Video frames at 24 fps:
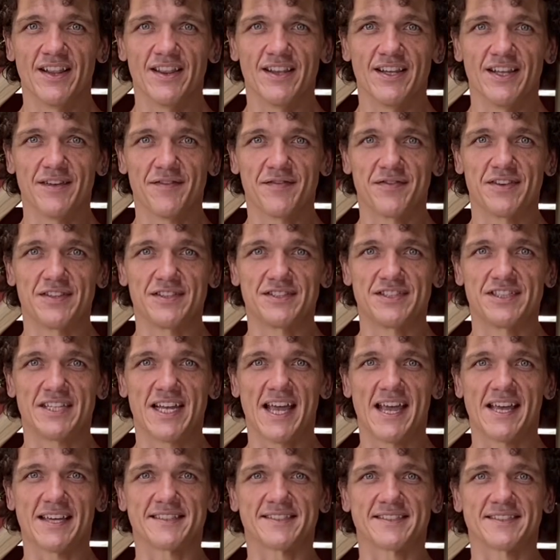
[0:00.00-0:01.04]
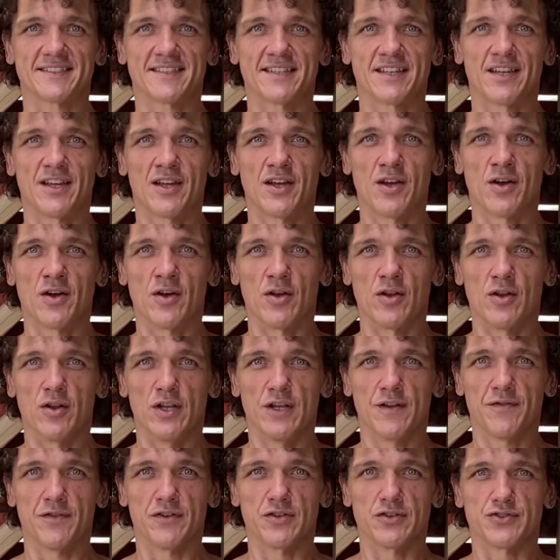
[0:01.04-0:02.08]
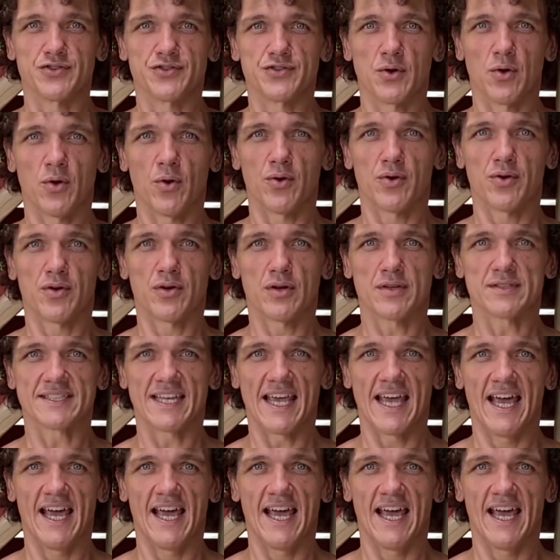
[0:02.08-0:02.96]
lift the chest, lift the shoulders,